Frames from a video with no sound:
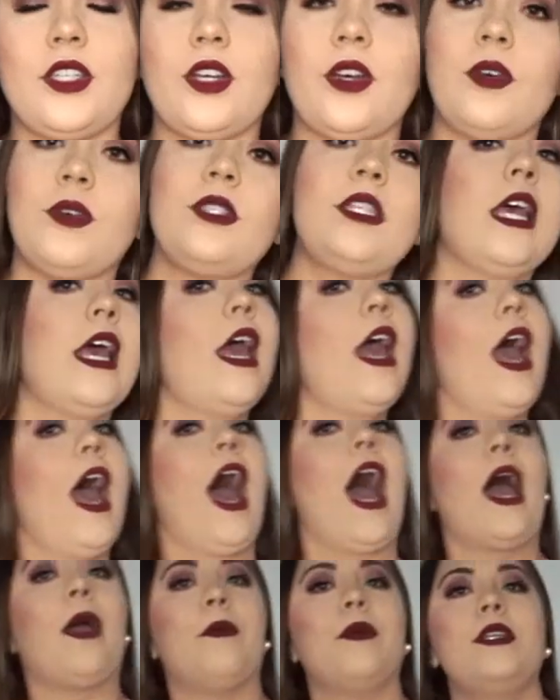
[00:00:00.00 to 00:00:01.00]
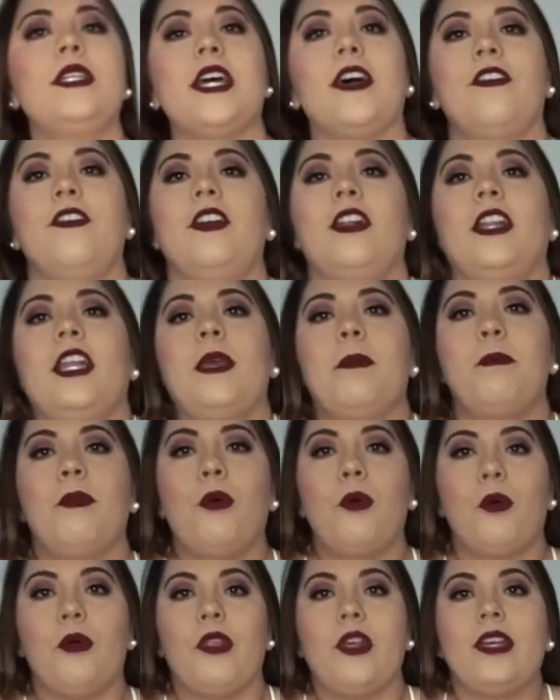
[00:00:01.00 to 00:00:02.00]
those. I would definitely
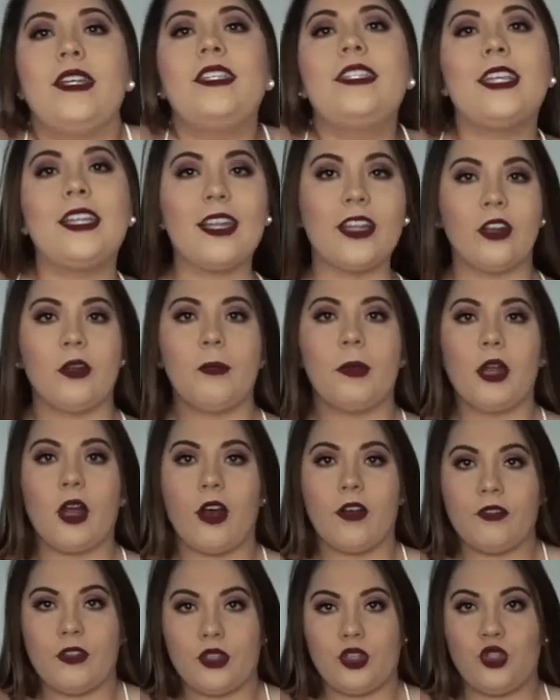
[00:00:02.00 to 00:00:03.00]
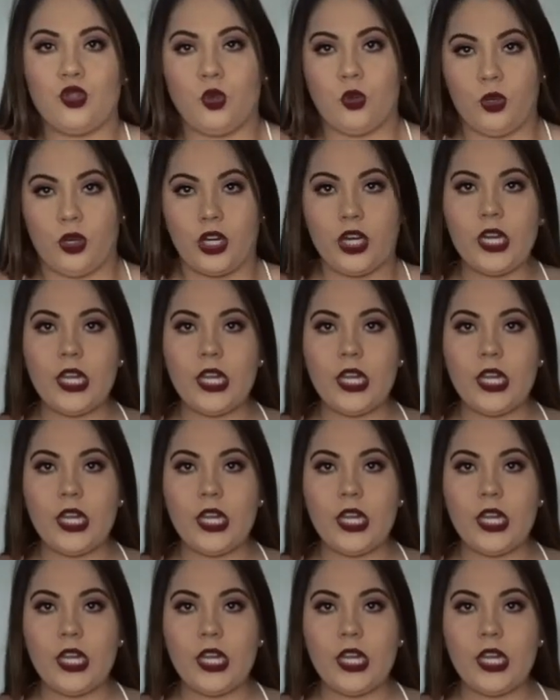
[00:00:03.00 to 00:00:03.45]
pull this a little bit off the shoulder